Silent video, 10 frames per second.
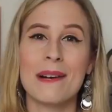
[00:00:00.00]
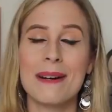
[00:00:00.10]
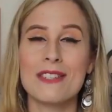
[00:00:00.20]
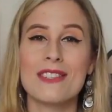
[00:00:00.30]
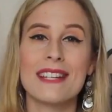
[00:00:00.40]
Now,
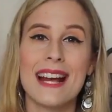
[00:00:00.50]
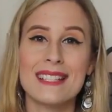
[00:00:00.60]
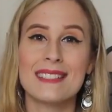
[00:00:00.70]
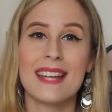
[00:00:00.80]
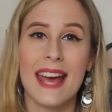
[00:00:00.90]
mind you, the
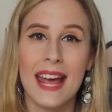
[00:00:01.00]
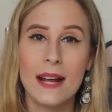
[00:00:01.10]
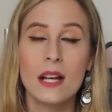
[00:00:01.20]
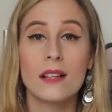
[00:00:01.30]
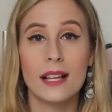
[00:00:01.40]
next
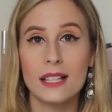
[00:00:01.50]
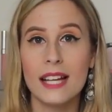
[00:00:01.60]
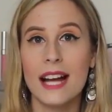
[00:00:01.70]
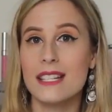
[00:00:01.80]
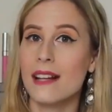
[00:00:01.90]
day,
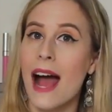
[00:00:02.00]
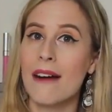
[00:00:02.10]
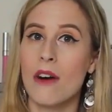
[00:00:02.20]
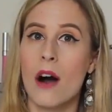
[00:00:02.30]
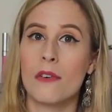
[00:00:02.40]
luckily I did
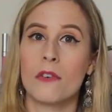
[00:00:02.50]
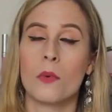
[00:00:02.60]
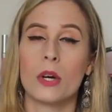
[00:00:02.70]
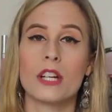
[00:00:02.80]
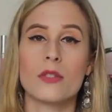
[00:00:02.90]
have all of the
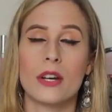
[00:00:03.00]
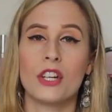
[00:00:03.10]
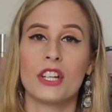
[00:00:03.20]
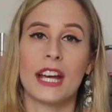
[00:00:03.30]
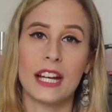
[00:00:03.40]
work, so I
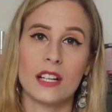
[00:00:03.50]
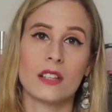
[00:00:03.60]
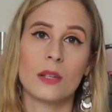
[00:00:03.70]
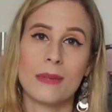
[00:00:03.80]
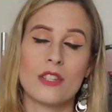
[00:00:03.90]
could get it
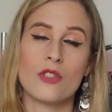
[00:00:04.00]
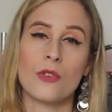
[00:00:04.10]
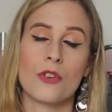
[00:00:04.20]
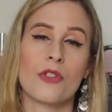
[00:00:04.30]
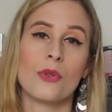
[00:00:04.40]
a little bit
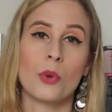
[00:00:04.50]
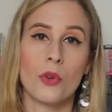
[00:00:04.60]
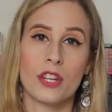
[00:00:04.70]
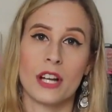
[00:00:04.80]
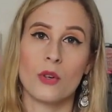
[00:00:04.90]
sooner
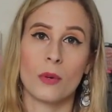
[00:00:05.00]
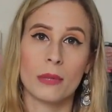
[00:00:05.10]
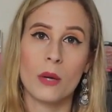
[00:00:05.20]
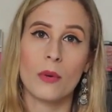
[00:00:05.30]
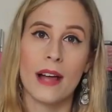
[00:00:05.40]
than I
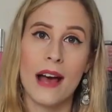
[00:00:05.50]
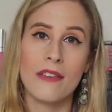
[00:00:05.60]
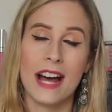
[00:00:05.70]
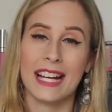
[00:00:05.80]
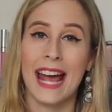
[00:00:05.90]
normally would
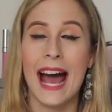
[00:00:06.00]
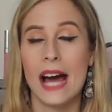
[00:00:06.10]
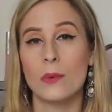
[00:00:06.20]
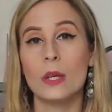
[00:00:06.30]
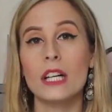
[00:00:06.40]
have had I
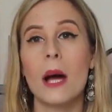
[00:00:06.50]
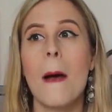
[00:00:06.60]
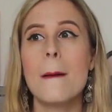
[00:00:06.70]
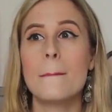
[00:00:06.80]
had work.